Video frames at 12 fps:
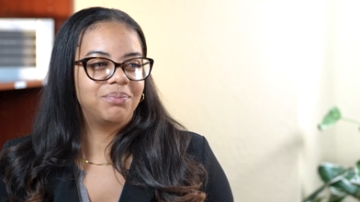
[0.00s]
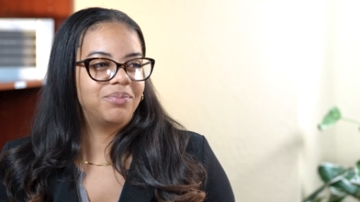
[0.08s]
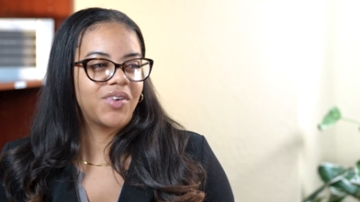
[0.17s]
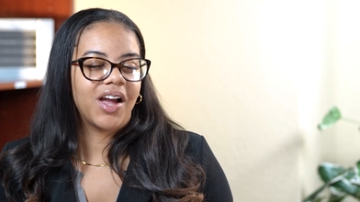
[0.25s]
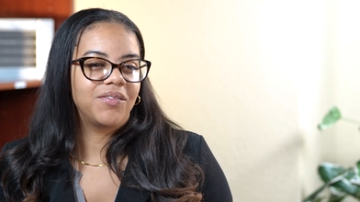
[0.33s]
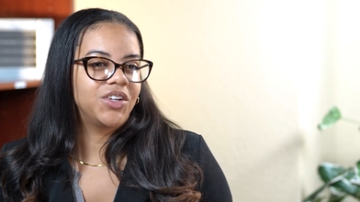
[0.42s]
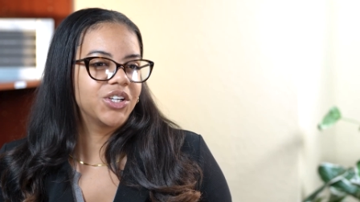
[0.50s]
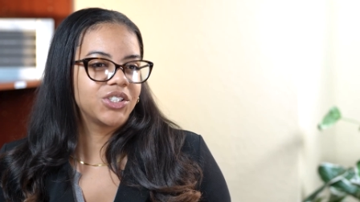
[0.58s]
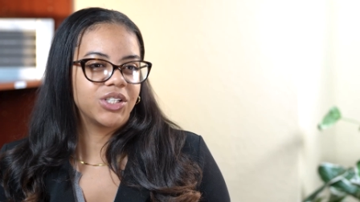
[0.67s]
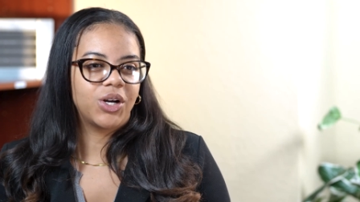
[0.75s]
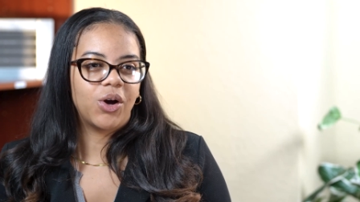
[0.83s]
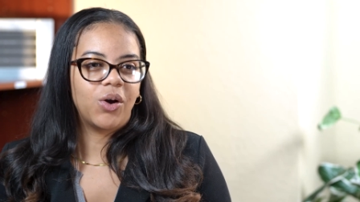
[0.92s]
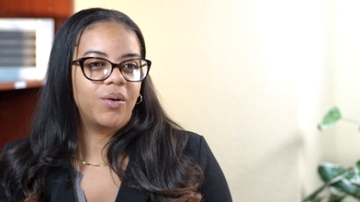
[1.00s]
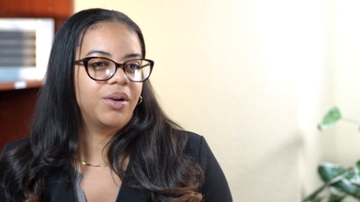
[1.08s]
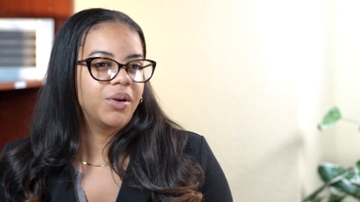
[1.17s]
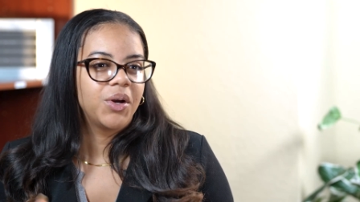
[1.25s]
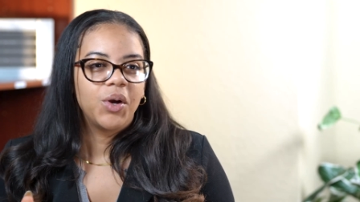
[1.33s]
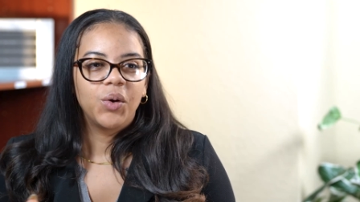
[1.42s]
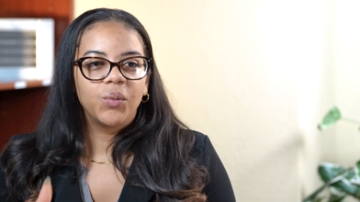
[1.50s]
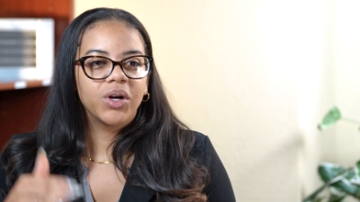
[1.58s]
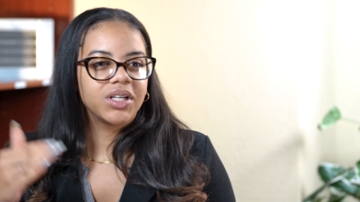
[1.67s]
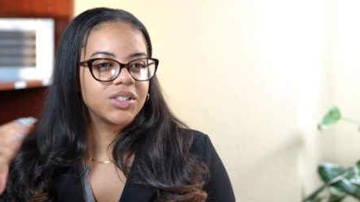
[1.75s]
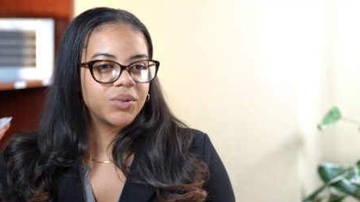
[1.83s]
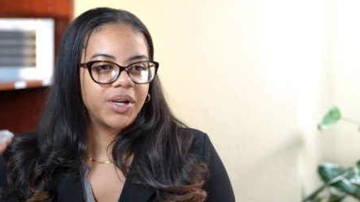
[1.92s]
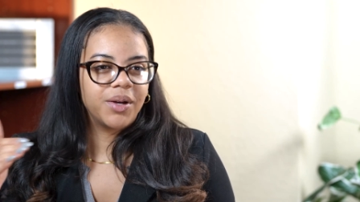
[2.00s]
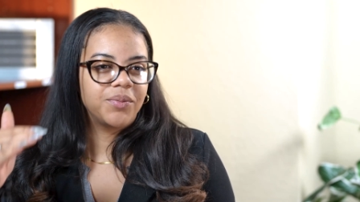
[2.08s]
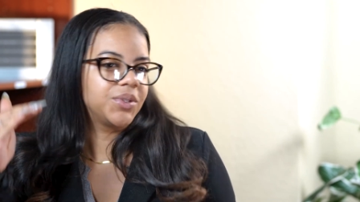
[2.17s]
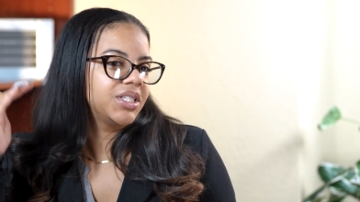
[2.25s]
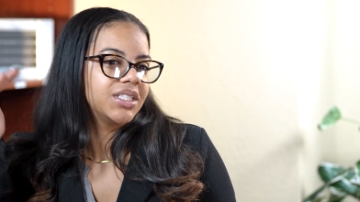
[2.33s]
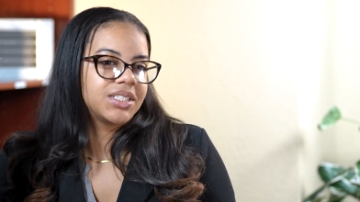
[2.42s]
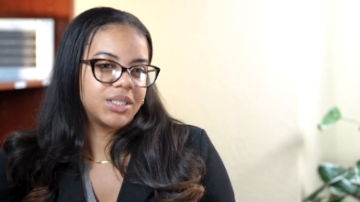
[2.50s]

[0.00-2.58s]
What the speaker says: 5 years ago and worked his way up to this